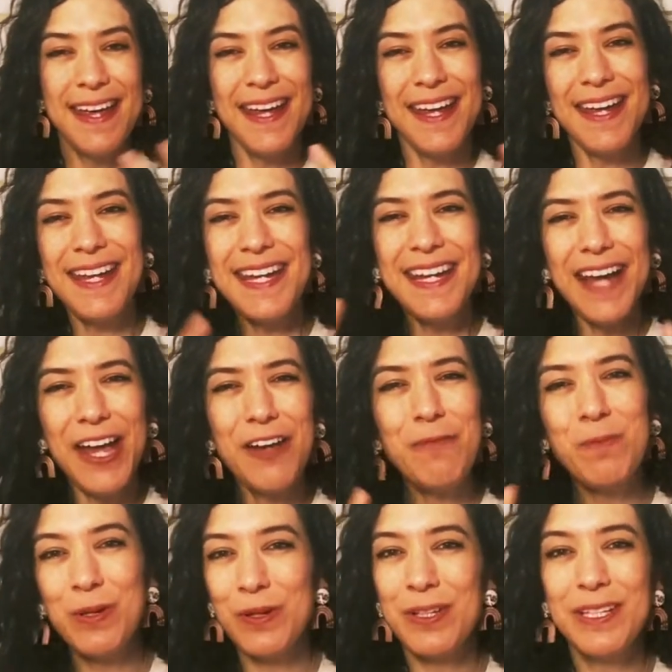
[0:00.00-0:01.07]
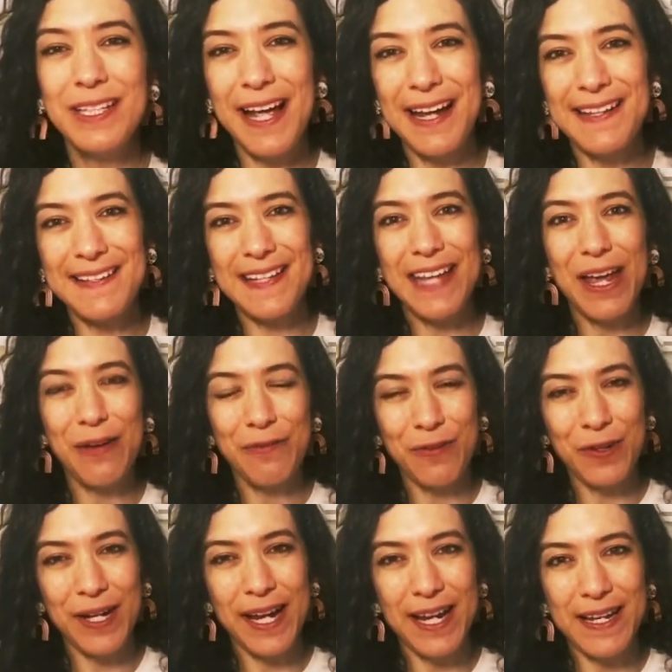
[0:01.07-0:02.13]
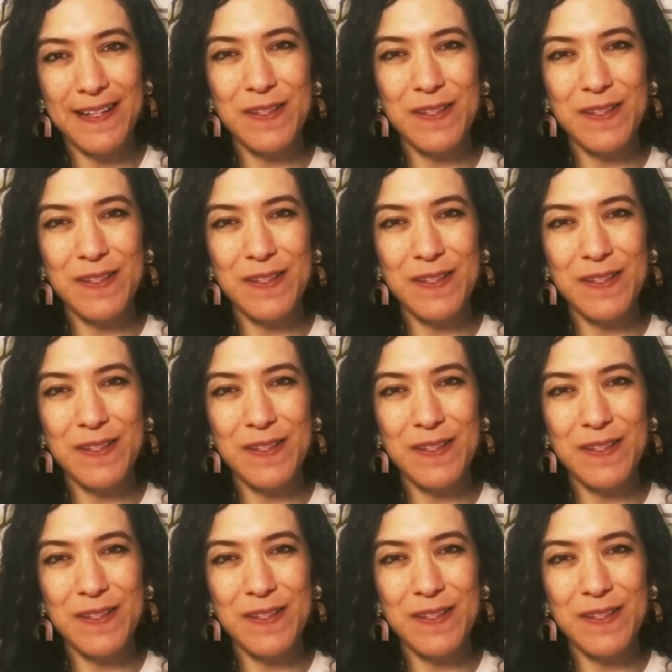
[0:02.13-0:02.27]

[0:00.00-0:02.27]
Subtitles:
it can kind of blur the lines again for kids